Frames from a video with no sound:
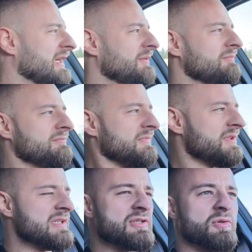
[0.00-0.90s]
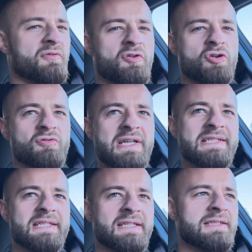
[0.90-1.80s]
I'm sort of
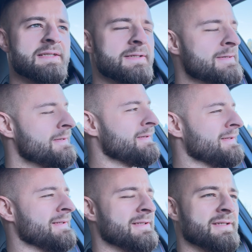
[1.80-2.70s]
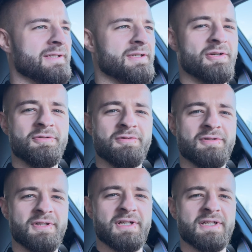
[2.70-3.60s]
crazy. You know,
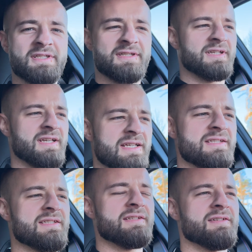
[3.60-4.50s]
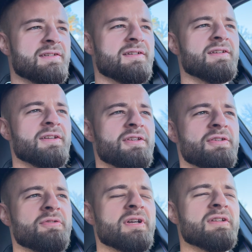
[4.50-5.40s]
it's
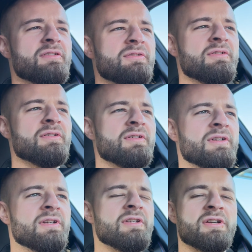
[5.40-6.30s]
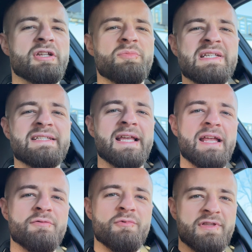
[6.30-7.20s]
you gotta be
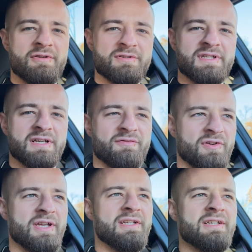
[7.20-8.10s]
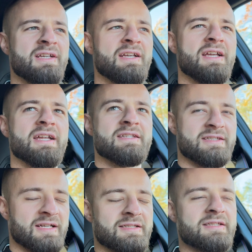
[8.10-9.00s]
zen with yourself, okay? It's
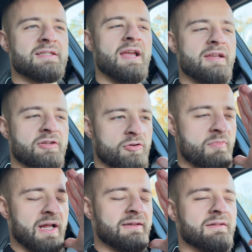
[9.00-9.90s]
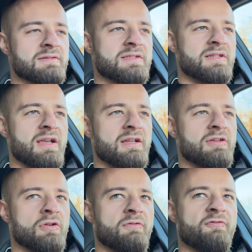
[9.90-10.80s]
the state, your mental state,
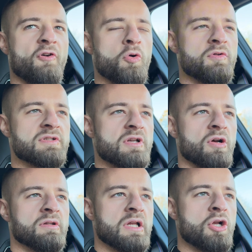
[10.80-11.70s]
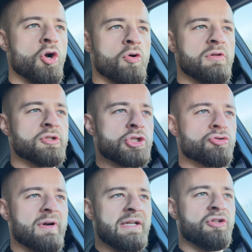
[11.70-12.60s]
your focus on the goal you're
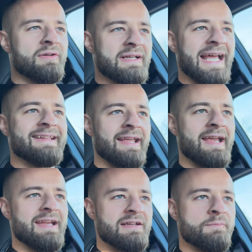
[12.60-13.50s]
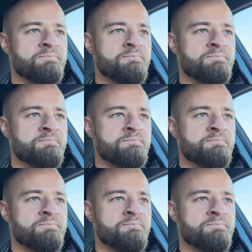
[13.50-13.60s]
trying to attain.